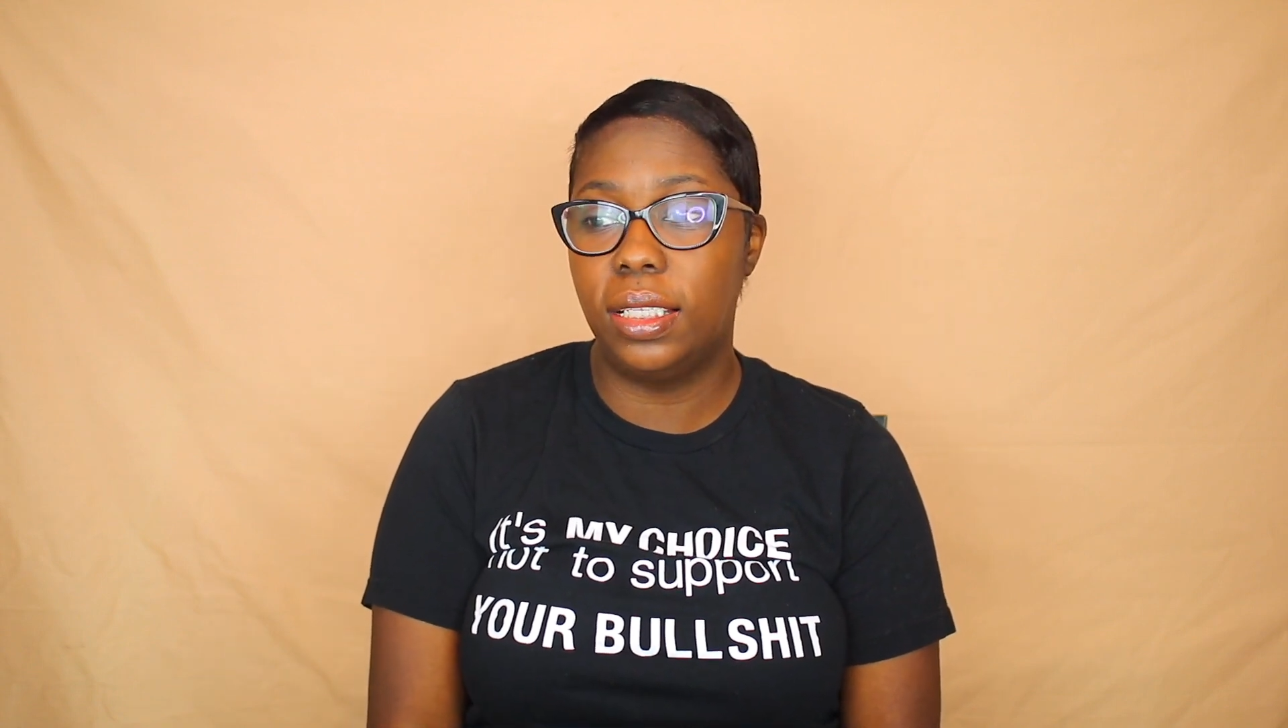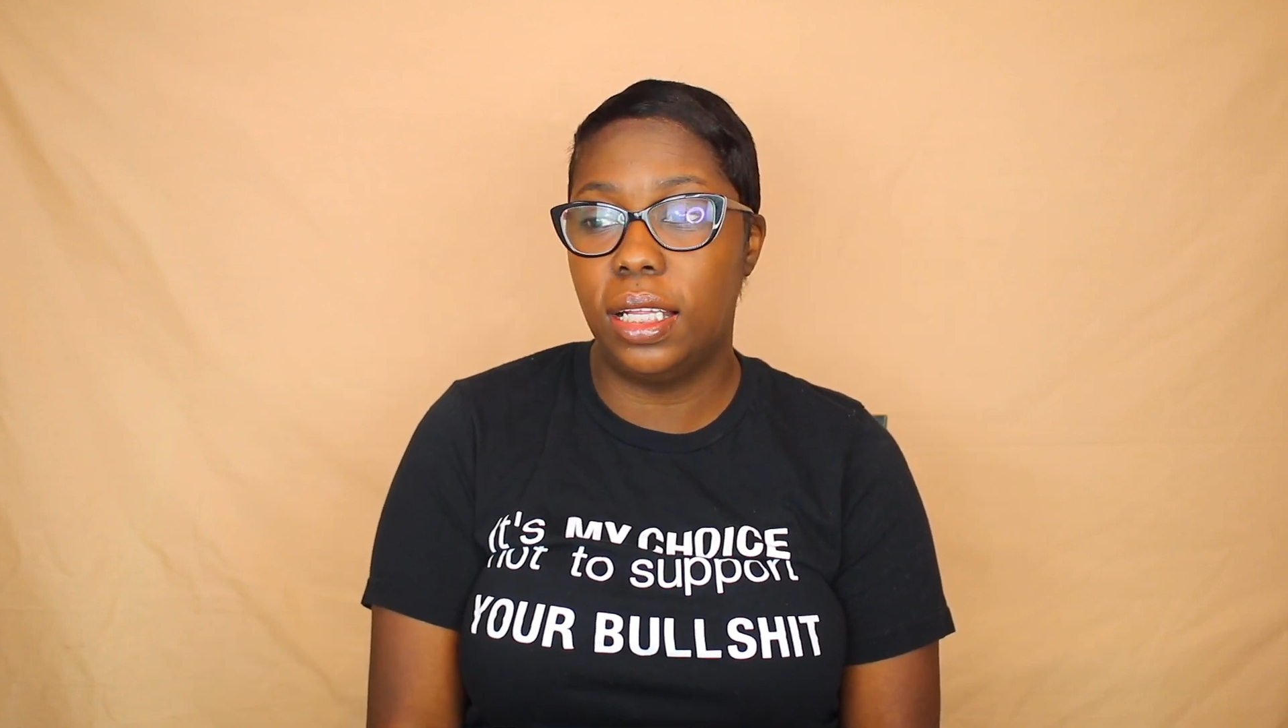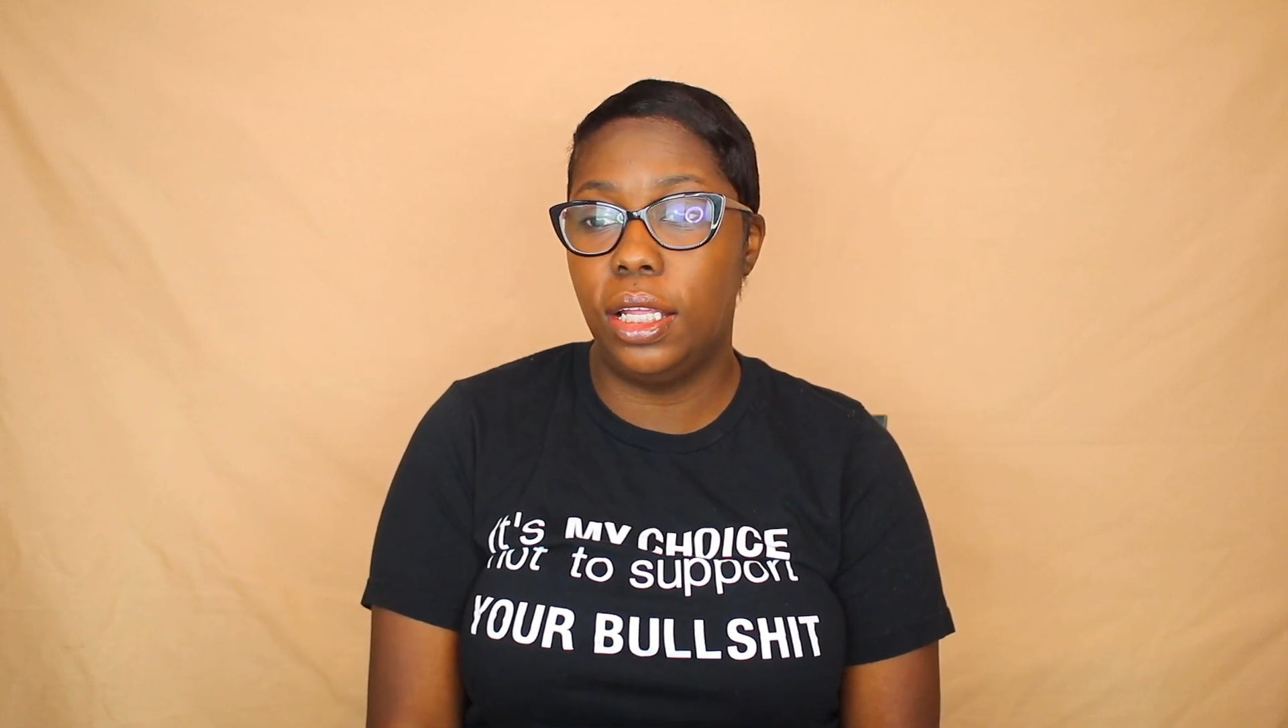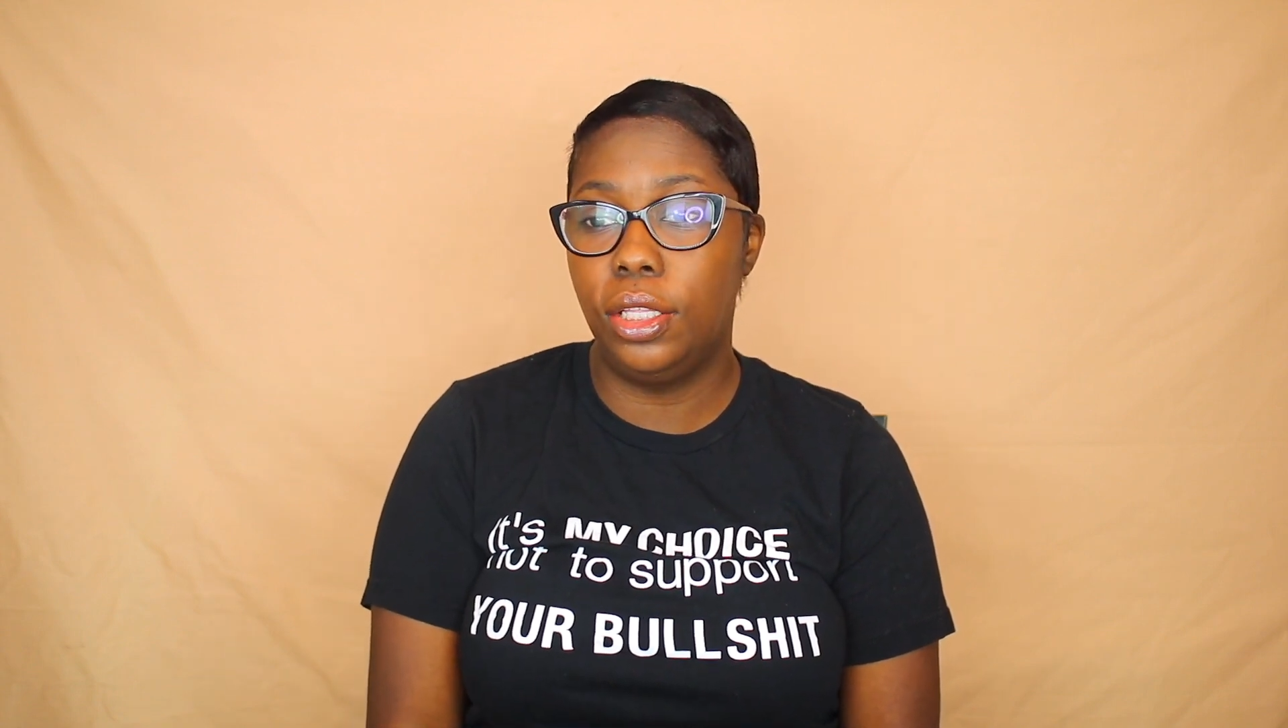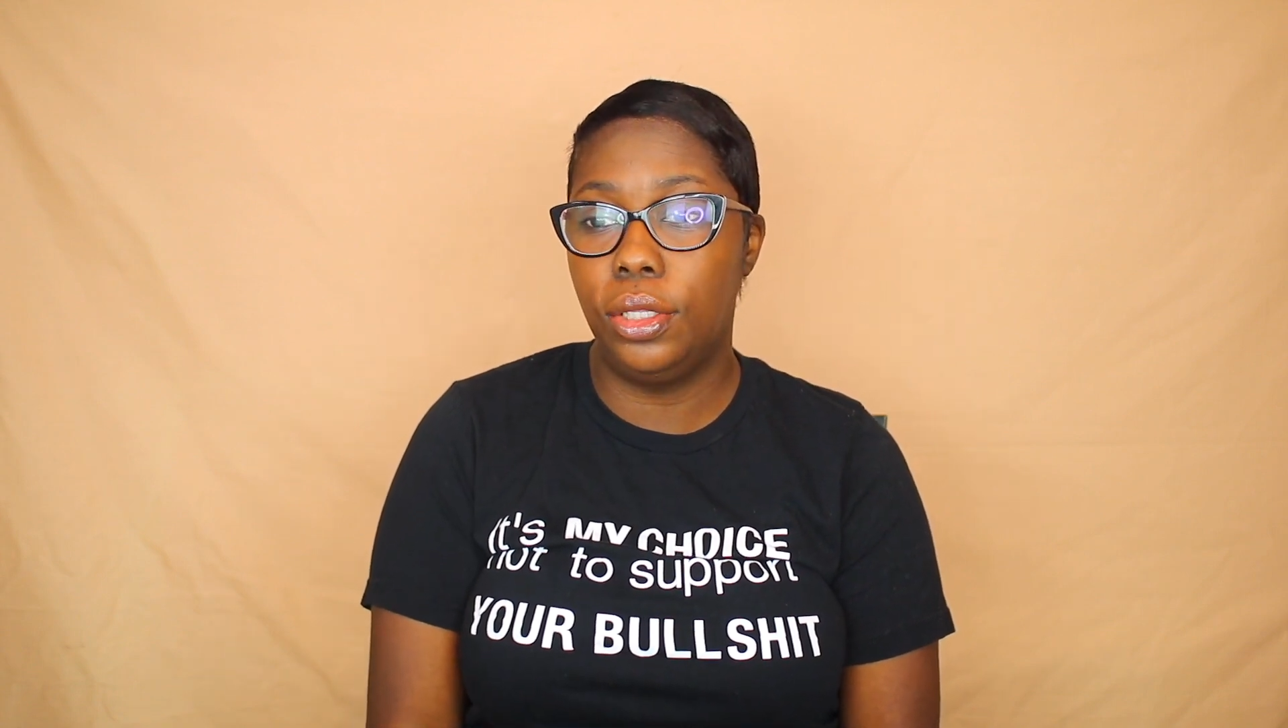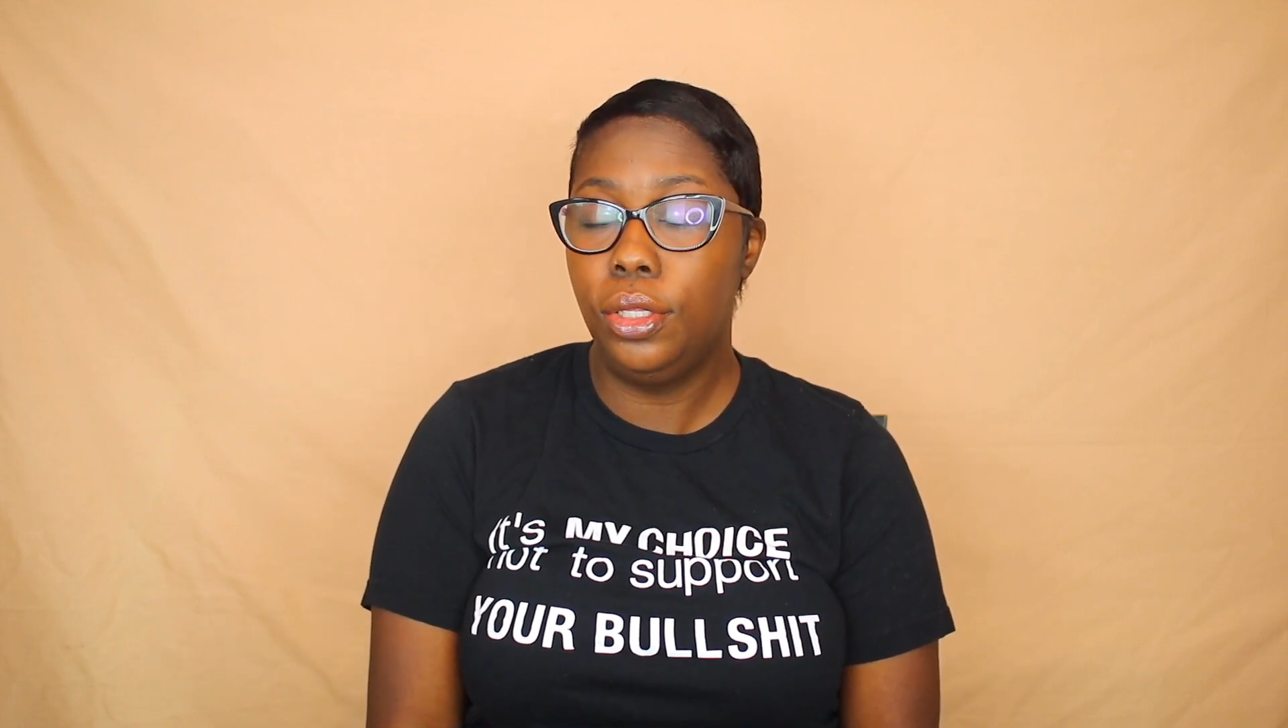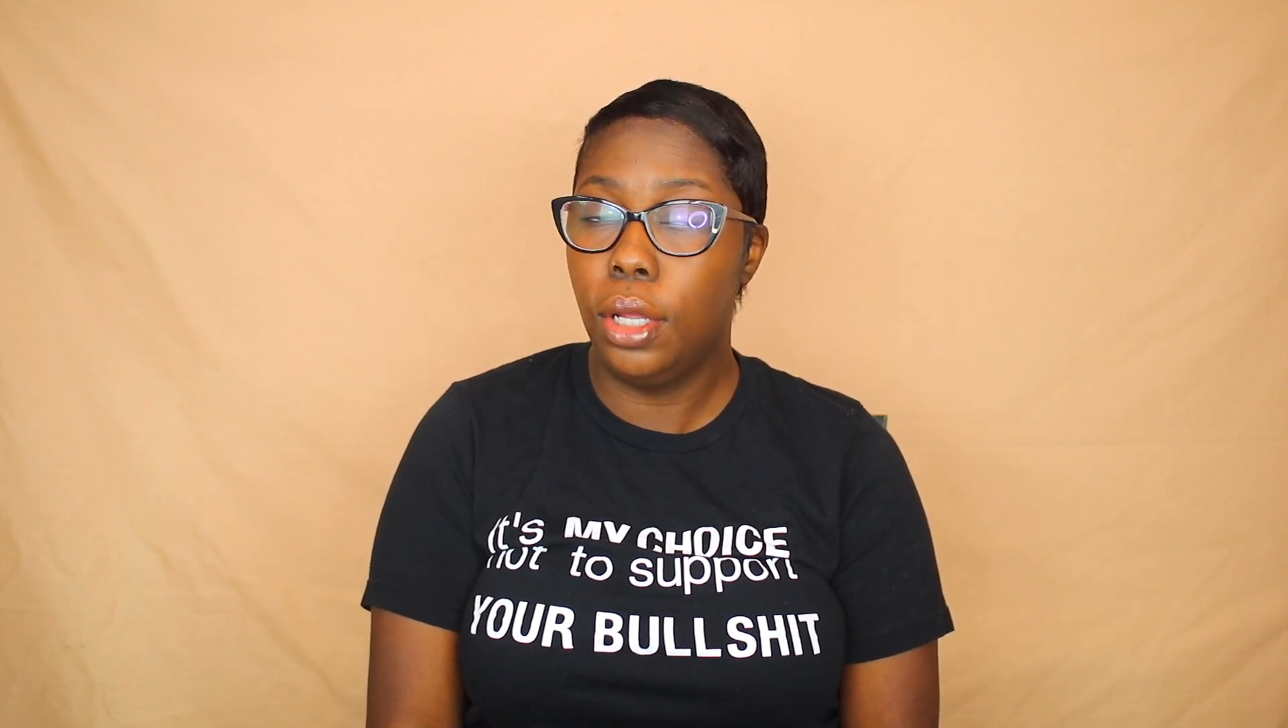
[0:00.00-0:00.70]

said,